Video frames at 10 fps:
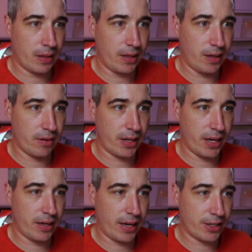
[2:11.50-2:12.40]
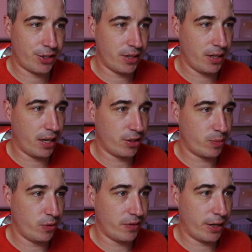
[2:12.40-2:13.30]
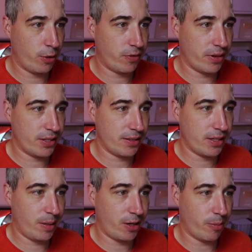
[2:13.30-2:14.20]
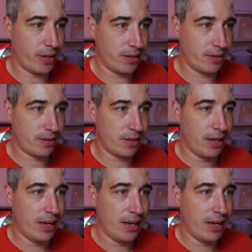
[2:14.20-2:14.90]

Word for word: here again, actually, and just move that over. This is gonna be our buttons.